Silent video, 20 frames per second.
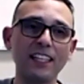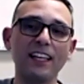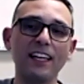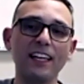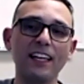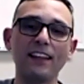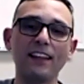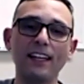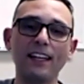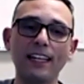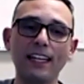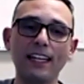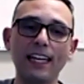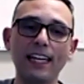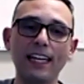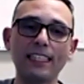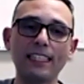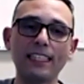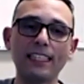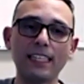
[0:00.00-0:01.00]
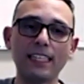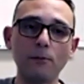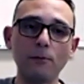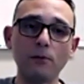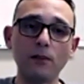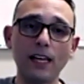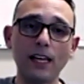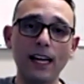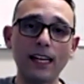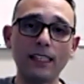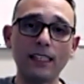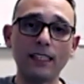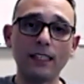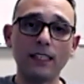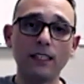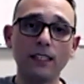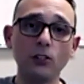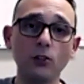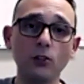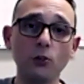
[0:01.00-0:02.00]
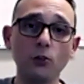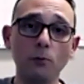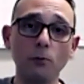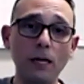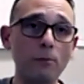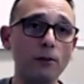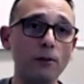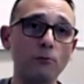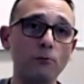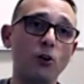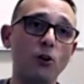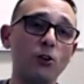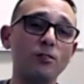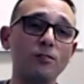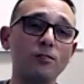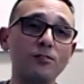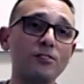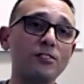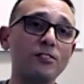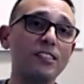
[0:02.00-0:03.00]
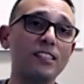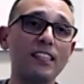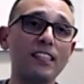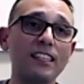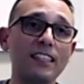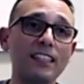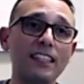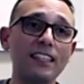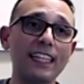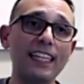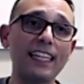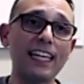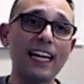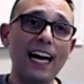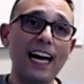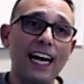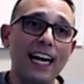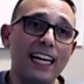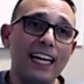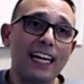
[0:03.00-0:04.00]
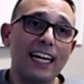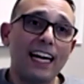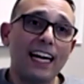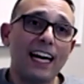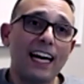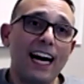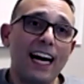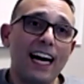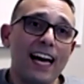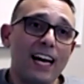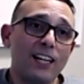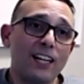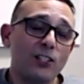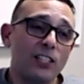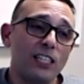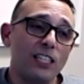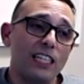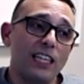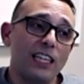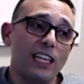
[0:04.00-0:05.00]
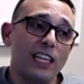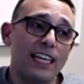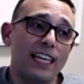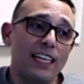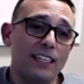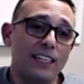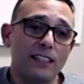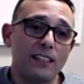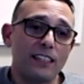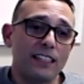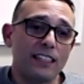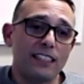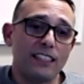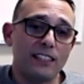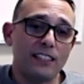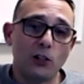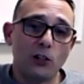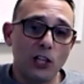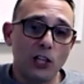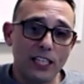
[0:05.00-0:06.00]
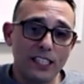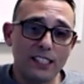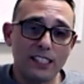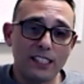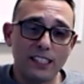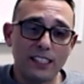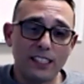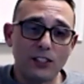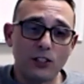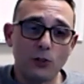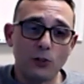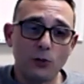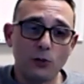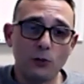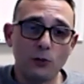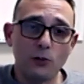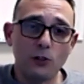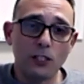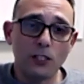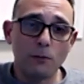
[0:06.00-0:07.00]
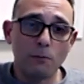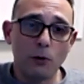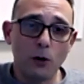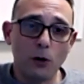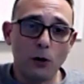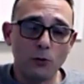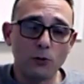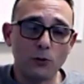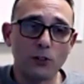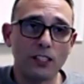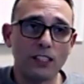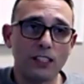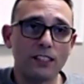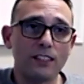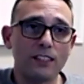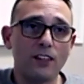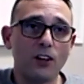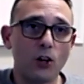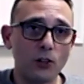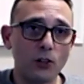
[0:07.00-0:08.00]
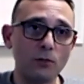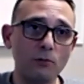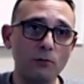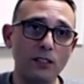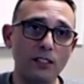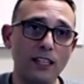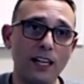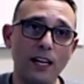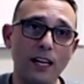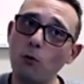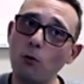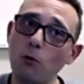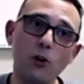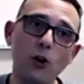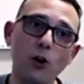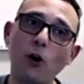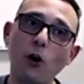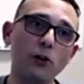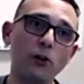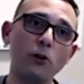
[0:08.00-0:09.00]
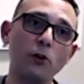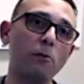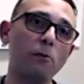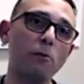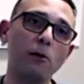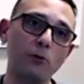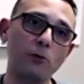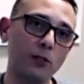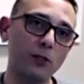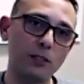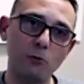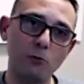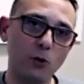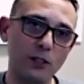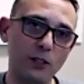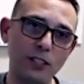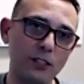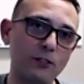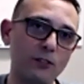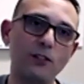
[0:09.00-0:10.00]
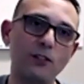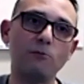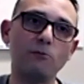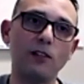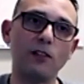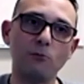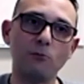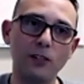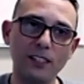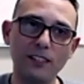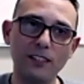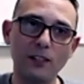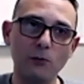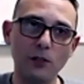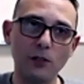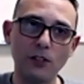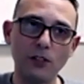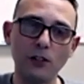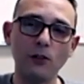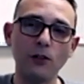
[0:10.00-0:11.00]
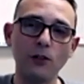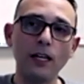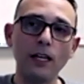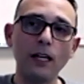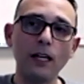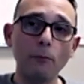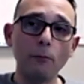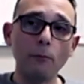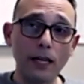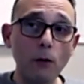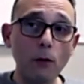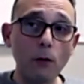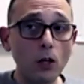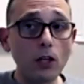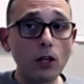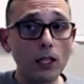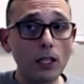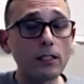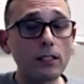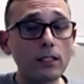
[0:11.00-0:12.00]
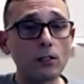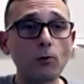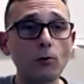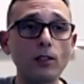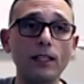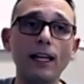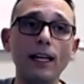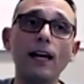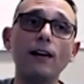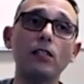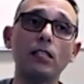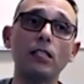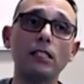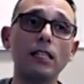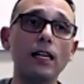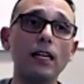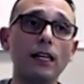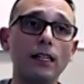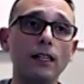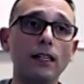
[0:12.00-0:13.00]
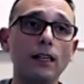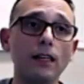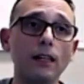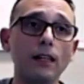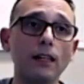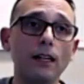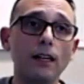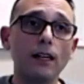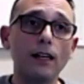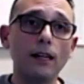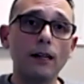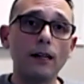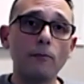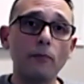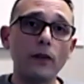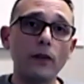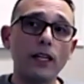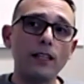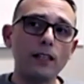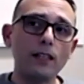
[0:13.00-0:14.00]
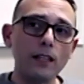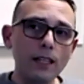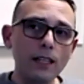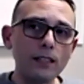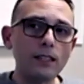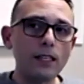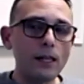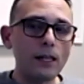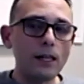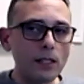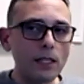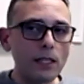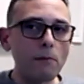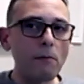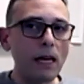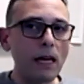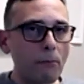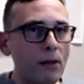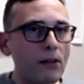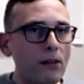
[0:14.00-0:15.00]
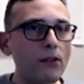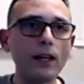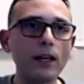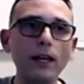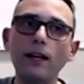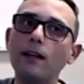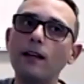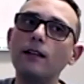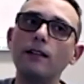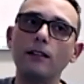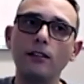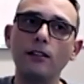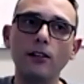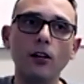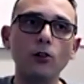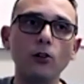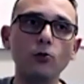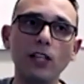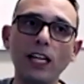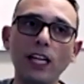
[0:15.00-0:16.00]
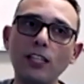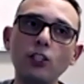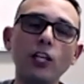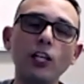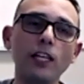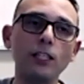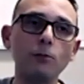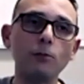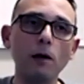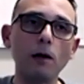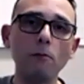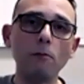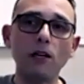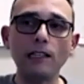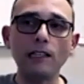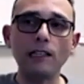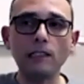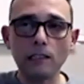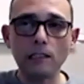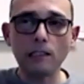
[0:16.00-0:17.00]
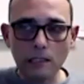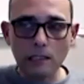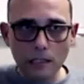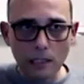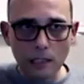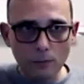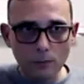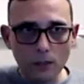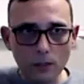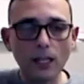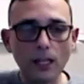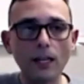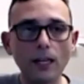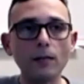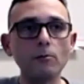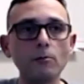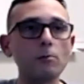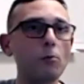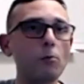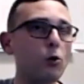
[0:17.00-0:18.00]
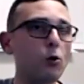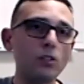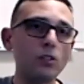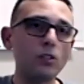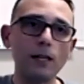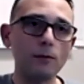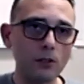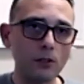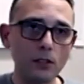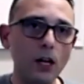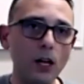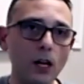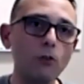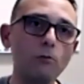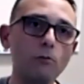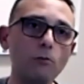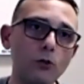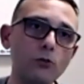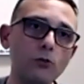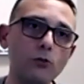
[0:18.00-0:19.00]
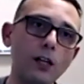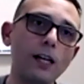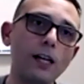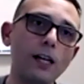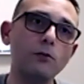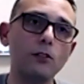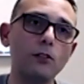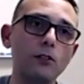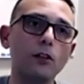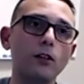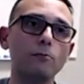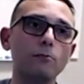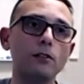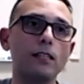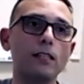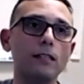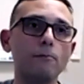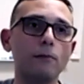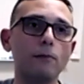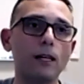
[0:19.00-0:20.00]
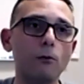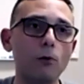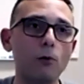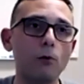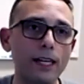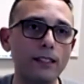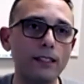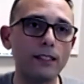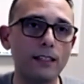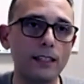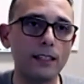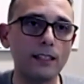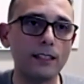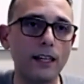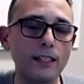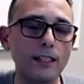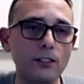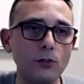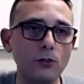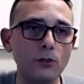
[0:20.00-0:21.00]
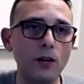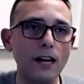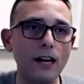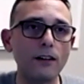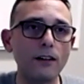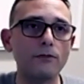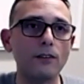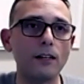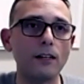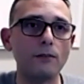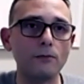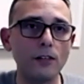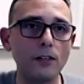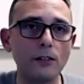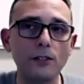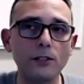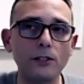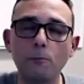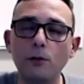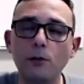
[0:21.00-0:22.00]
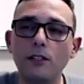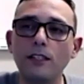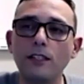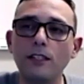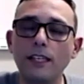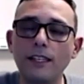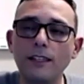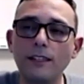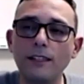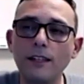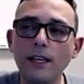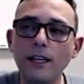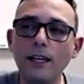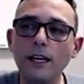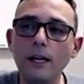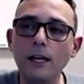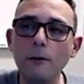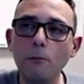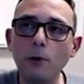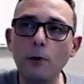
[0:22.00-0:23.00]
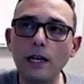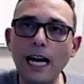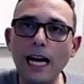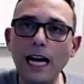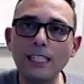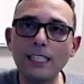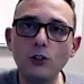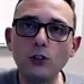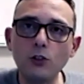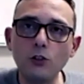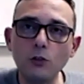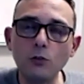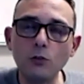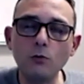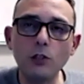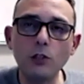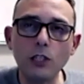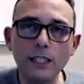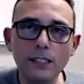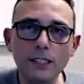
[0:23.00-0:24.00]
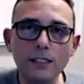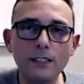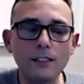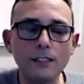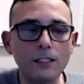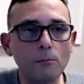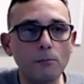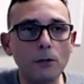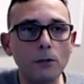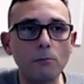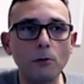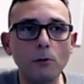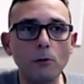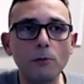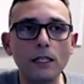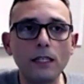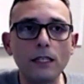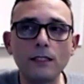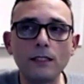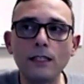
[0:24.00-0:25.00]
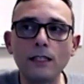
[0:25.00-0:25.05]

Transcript: and then accept that you may be wrong. Like I I actually like, uh, you know, listening to the opposing argument. I won't argue mm. with people anymore either. I'm, I'm right there with you, but I mm. will listen to what they have to say. Yeah. Um, and a lot of times they make me think, you know, do they change my mind? Sometimes, most times, no. Most times, you know, I'm set in my ways and I, I do have, I'm very opinionated, but I do listen to people because